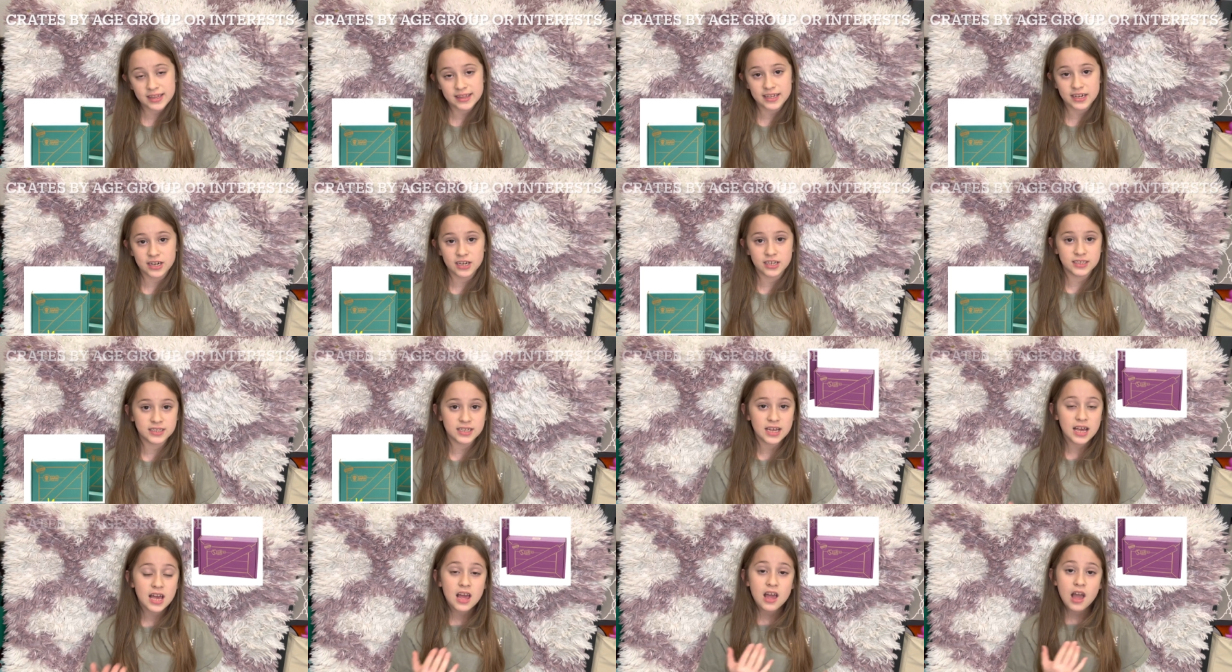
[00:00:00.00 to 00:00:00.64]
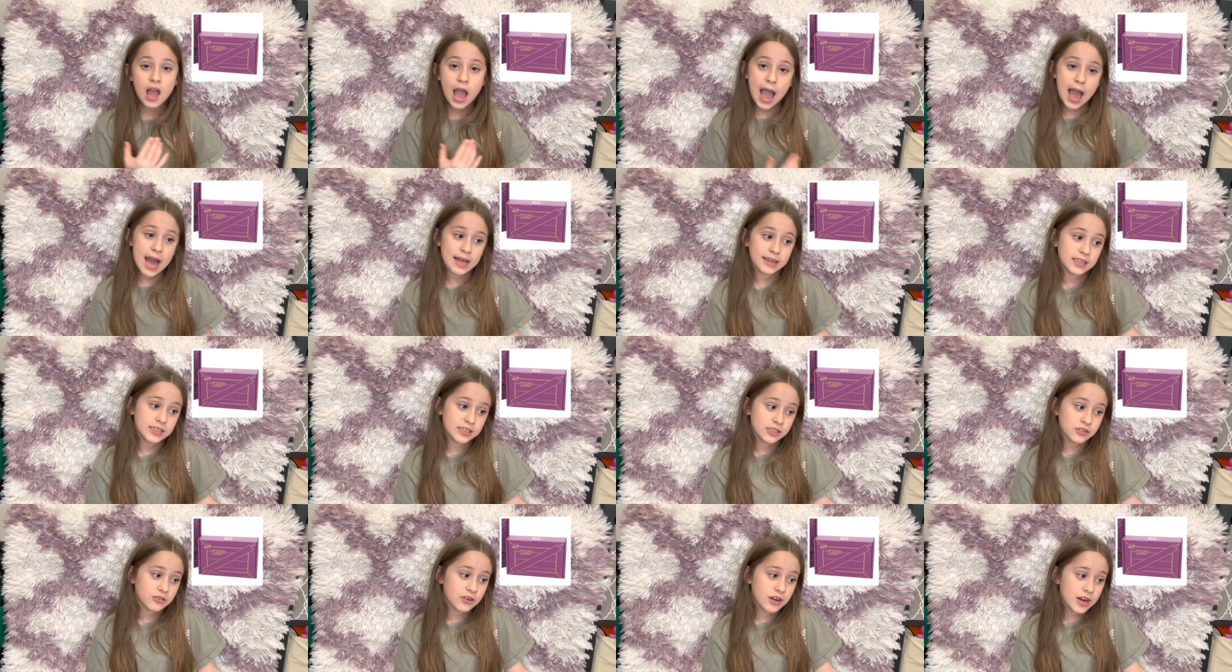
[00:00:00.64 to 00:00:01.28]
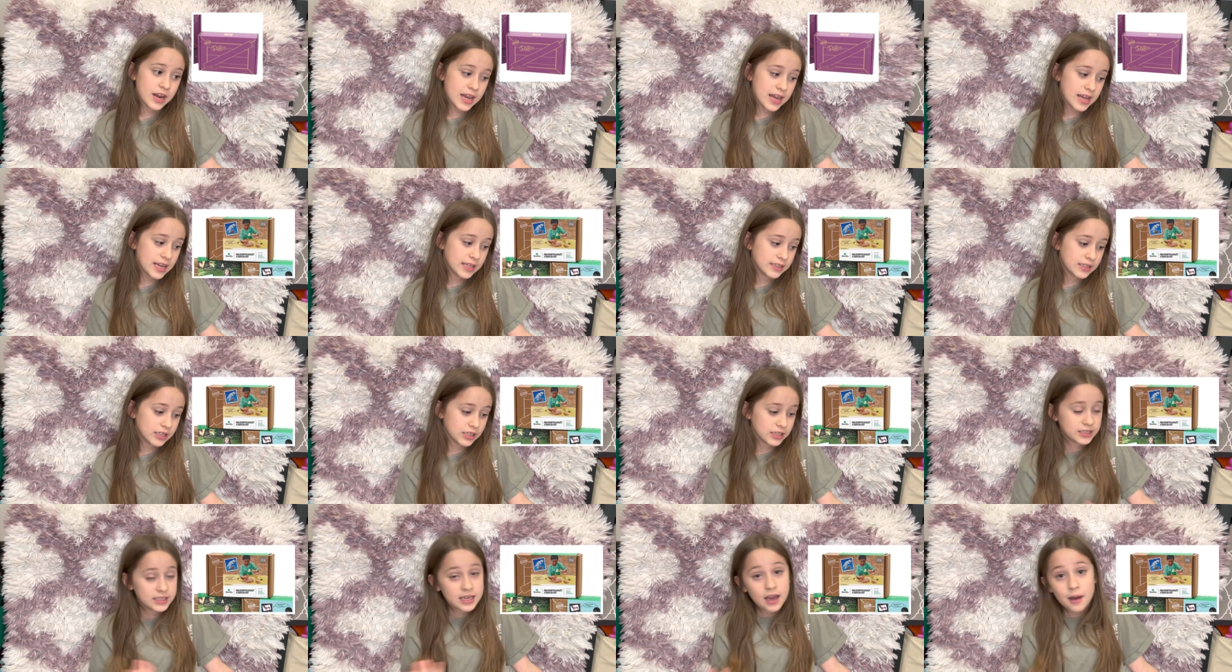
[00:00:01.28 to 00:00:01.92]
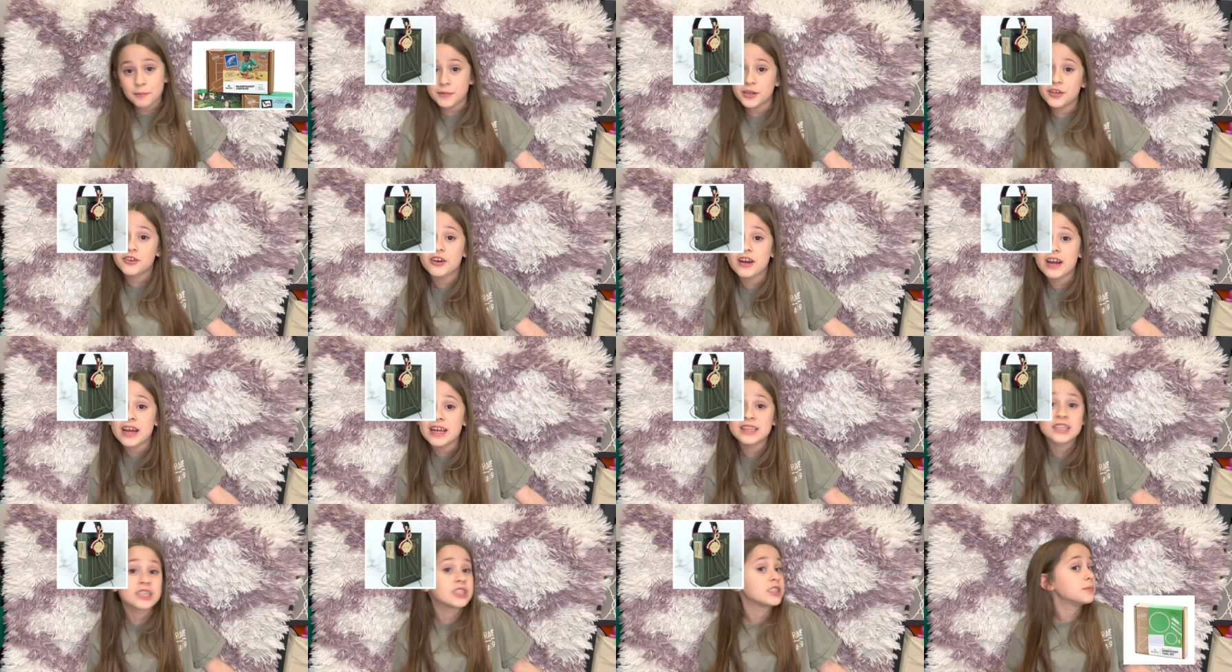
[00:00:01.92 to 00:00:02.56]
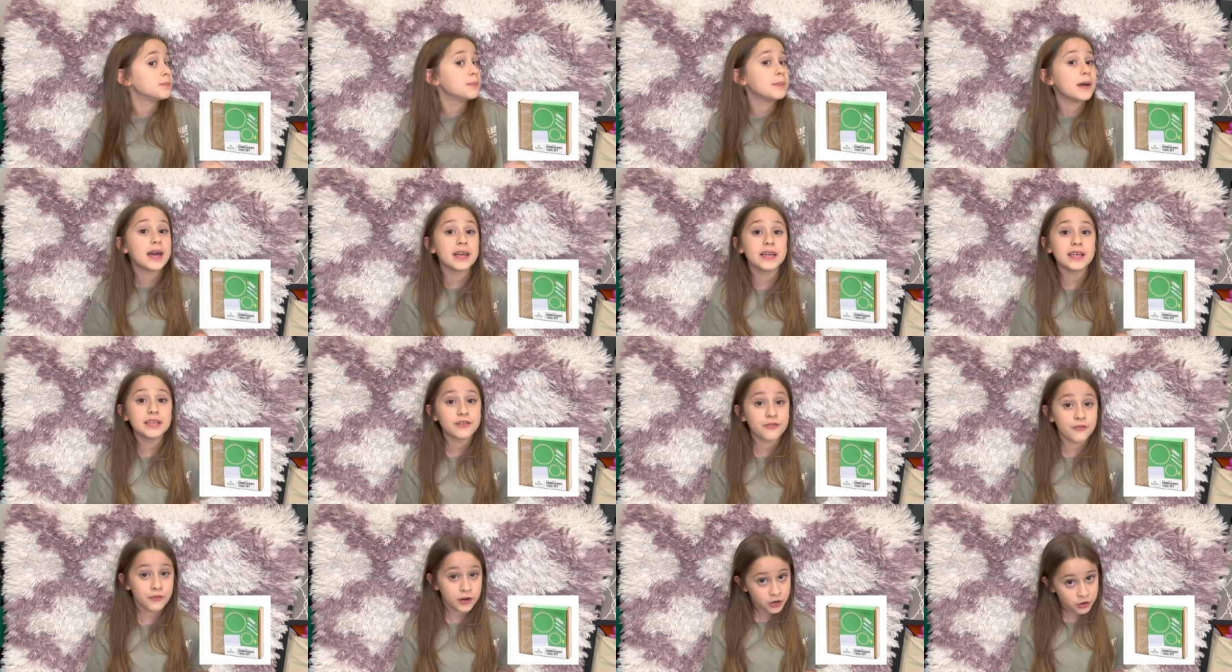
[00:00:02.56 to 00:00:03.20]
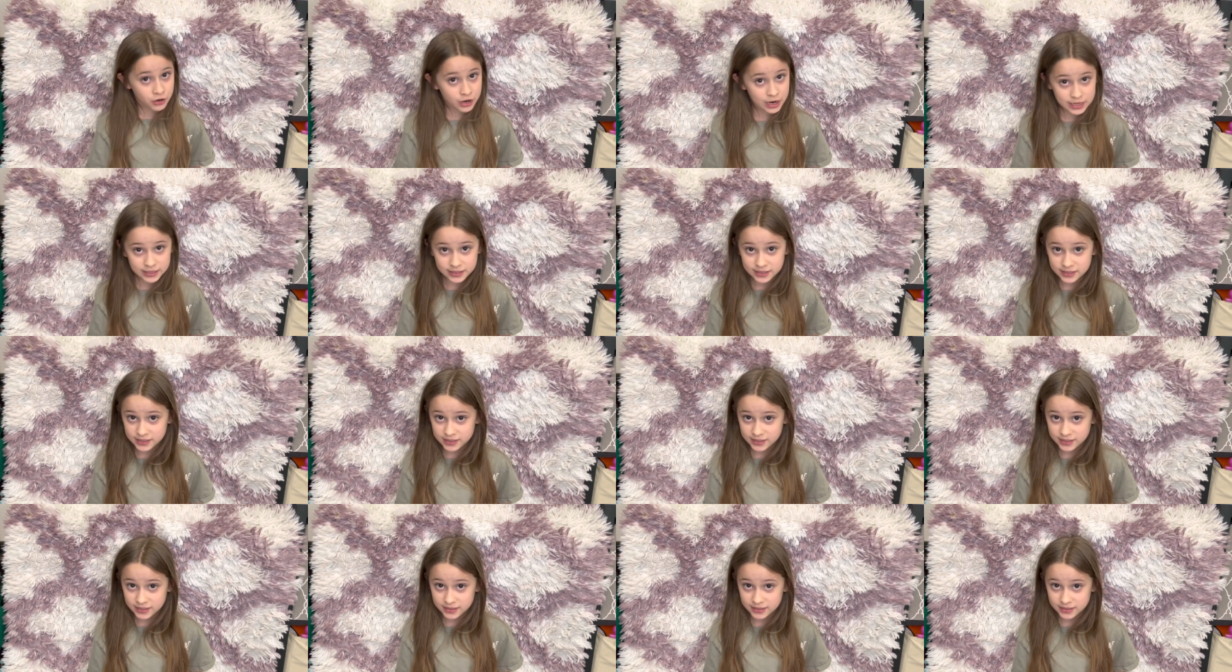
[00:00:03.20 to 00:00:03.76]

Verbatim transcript: there's Atlas Crate, there's Yummy Crate, there's many different crates.